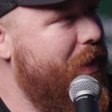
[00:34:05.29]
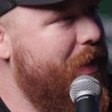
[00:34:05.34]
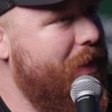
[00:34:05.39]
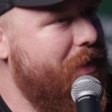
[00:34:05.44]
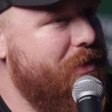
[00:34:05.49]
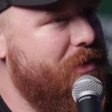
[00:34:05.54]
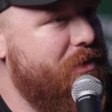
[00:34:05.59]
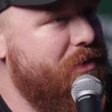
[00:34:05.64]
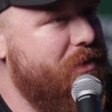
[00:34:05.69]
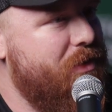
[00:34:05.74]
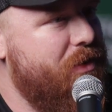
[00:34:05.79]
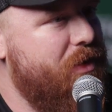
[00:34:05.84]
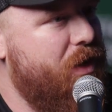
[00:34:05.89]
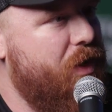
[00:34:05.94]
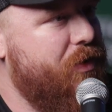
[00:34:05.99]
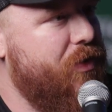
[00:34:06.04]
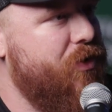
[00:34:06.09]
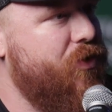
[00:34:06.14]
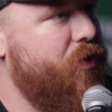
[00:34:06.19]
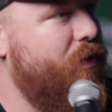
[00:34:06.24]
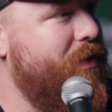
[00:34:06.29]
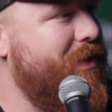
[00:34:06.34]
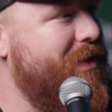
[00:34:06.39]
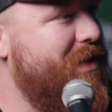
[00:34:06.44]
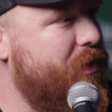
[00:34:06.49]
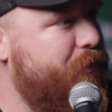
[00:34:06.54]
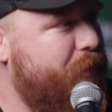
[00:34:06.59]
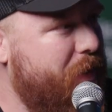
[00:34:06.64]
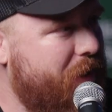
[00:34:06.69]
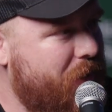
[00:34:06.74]
is, controlling
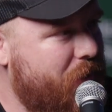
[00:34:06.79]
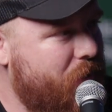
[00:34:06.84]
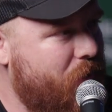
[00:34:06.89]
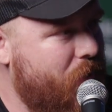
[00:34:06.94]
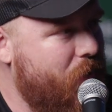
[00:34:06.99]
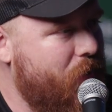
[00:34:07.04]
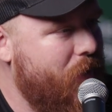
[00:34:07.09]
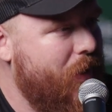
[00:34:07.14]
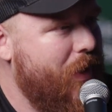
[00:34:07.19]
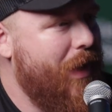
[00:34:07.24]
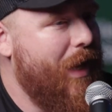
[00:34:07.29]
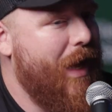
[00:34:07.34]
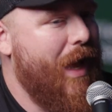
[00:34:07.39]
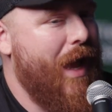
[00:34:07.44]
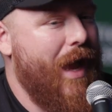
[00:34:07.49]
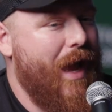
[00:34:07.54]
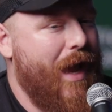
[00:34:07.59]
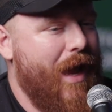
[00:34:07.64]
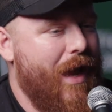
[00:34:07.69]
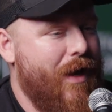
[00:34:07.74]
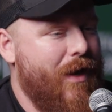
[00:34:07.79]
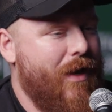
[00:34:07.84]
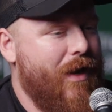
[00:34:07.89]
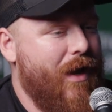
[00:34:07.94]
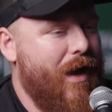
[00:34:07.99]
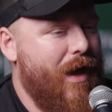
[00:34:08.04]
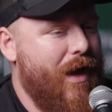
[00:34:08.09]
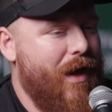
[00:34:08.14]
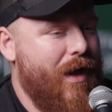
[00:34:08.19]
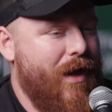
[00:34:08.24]
spill and,
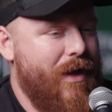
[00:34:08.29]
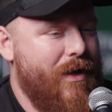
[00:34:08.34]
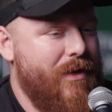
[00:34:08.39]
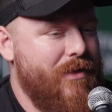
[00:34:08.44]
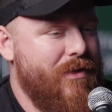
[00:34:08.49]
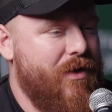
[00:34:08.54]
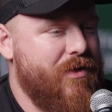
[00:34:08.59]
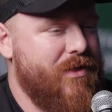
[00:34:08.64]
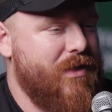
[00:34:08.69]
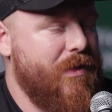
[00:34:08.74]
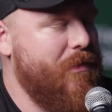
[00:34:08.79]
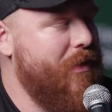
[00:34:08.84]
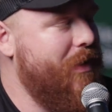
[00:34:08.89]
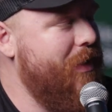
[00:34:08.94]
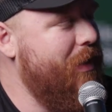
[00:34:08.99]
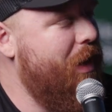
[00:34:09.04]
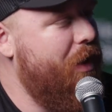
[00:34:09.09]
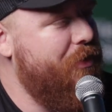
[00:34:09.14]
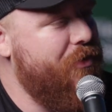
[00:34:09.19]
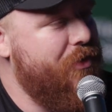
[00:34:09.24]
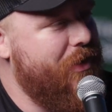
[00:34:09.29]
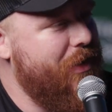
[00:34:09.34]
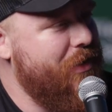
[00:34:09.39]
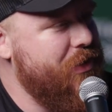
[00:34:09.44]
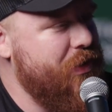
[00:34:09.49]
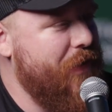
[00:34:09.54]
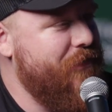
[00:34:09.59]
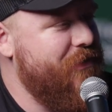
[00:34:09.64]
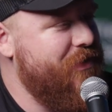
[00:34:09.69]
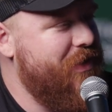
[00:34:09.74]
some of the other things
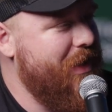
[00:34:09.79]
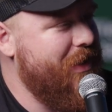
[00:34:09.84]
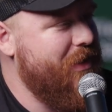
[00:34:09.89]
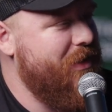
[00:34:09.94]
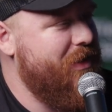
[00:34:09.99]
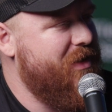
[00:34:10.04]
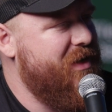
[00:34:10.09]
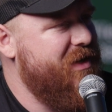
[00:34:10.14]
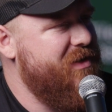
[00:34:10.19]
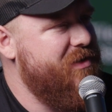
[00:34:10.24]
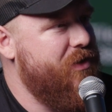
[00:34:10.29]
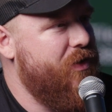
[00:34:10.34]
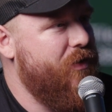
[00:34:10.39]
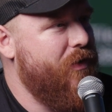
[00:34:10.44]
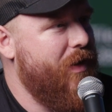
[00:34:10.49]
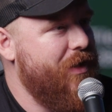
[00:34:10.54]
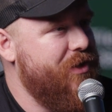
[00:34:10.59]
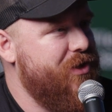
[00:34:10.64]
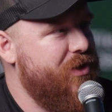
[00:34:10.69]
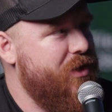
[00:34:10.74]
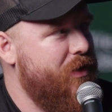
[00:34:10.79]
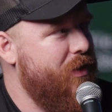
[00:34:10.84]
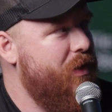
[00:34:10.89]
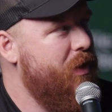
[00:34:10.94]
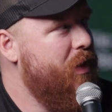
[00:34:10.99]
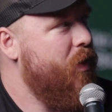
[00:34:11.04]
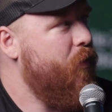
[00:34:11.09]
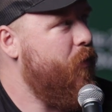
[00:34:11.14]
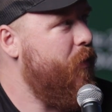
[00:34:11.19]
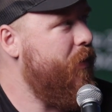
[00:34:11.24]
you have to take into consideration
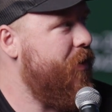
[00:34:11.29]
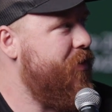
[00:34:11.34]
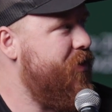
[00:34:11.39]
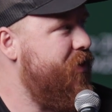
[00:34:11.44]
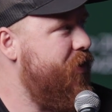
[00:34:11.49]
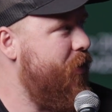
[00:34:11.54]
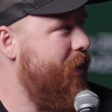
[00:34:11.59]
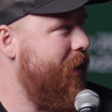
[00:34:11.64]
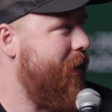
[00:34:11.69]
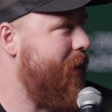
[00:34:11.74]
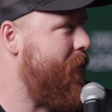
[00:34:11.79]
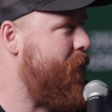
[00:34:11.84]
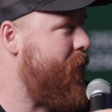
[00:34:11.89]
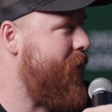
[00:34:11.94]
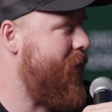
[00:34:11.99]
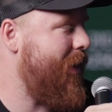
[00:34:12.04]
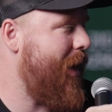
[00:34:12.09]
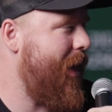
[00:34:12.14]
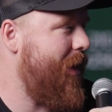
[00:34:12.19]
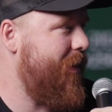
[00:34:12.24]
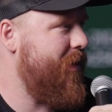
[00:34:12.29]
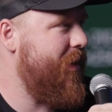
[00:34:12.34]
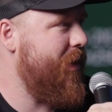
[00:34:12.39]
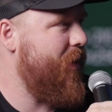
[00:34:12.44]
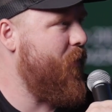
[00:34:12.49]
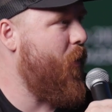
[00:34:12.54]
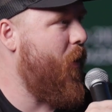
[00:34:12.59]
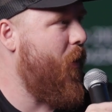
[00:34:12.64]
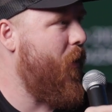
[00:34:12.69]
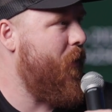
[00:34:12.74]
when you're shooting with the
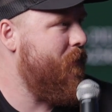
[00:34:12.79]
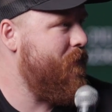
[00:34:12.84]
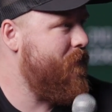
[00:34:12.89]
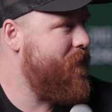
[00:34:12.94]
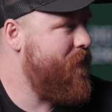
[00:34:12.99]
LED wall.